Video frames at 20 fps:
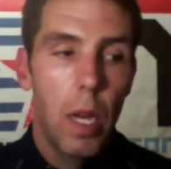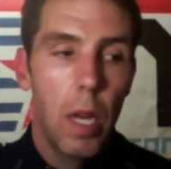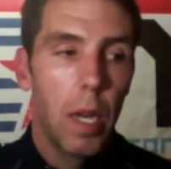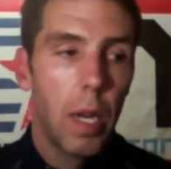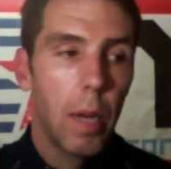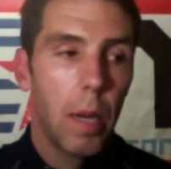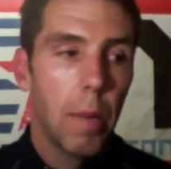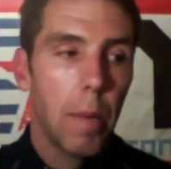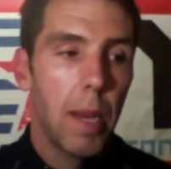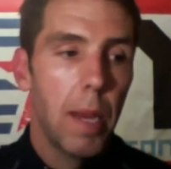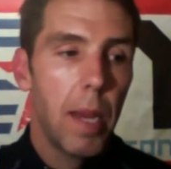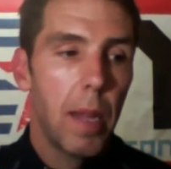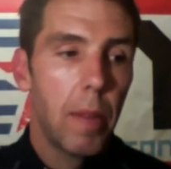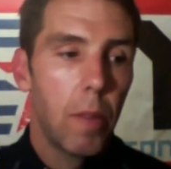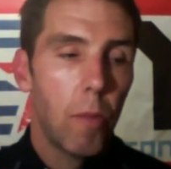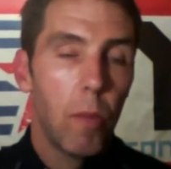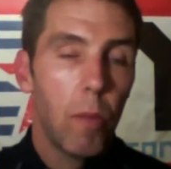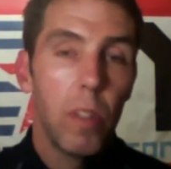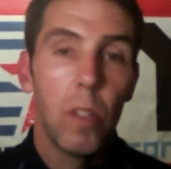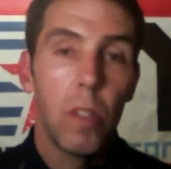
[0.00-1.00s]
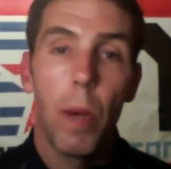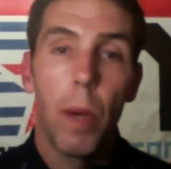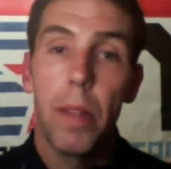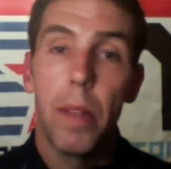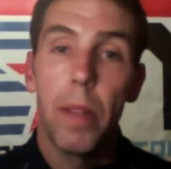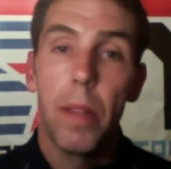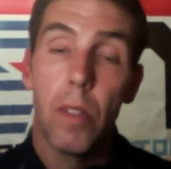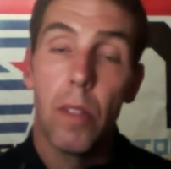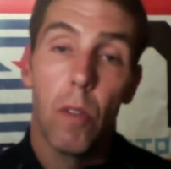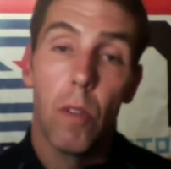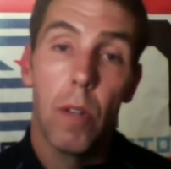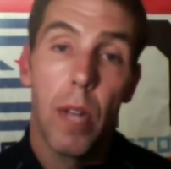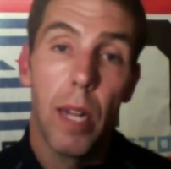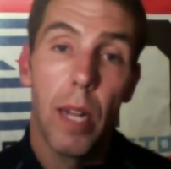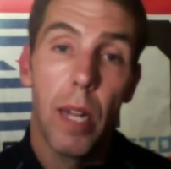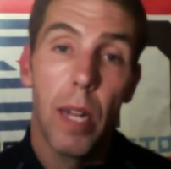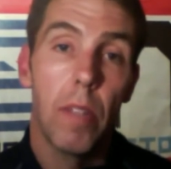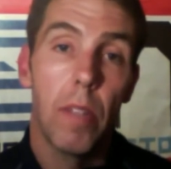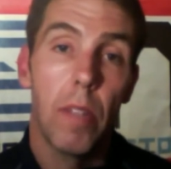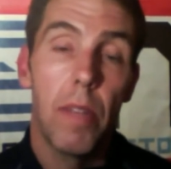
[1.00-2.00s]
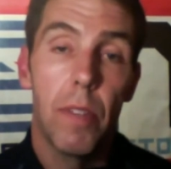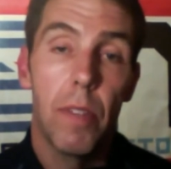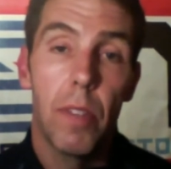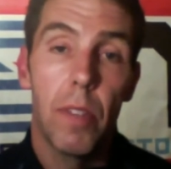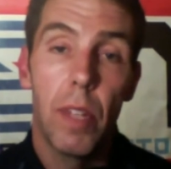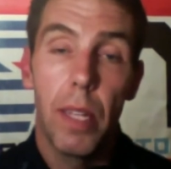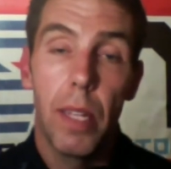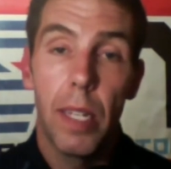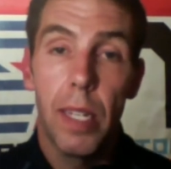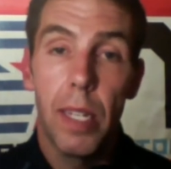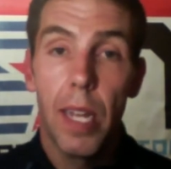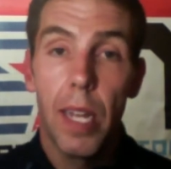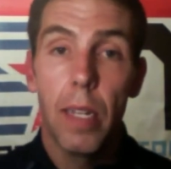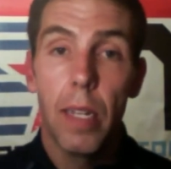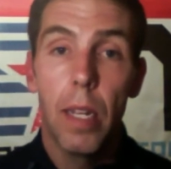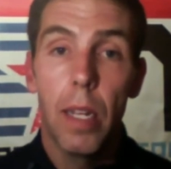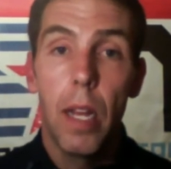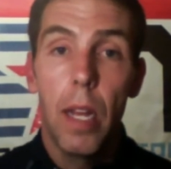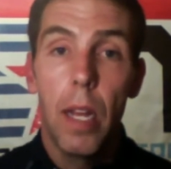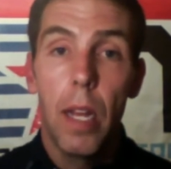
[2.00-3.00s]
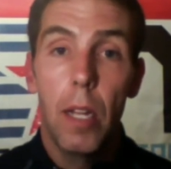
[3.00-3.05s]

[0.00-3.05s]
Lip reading: and the reason why these things are not safe is that they tend